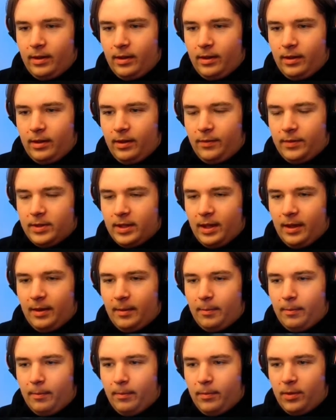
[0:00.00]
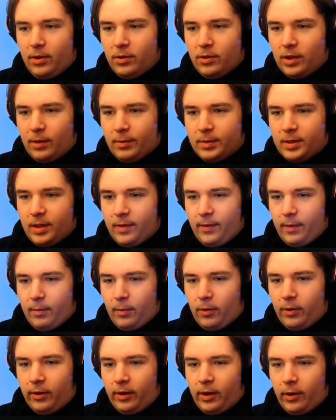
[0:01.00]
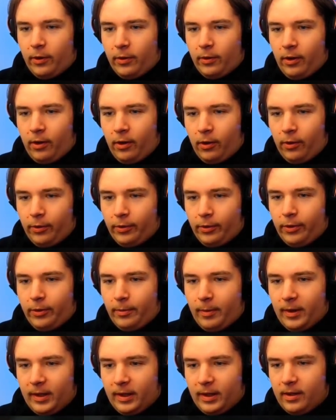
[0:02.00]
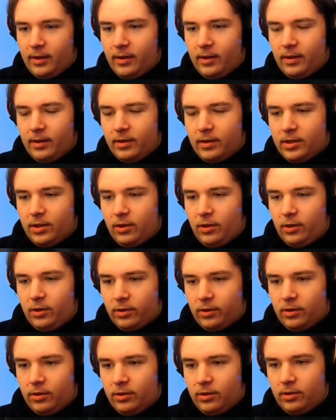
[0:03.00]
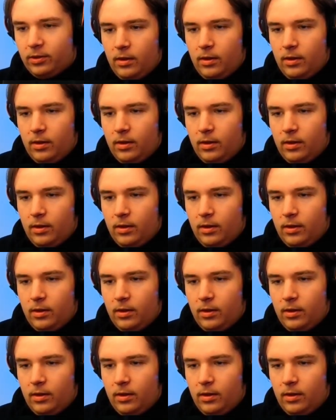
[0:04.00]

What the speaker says: I wish the music was even more horror, but it's not.